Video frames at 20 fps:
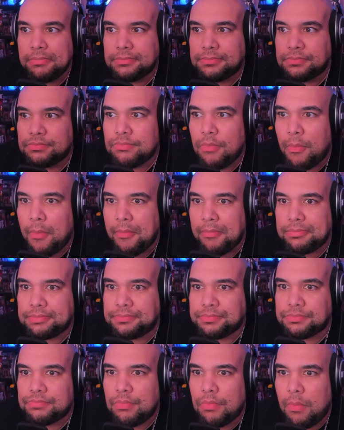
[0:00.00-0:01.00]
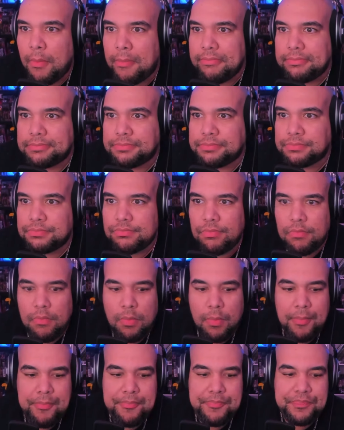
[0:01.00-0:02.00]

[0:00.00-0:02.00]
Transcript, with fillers: Come on, Abel,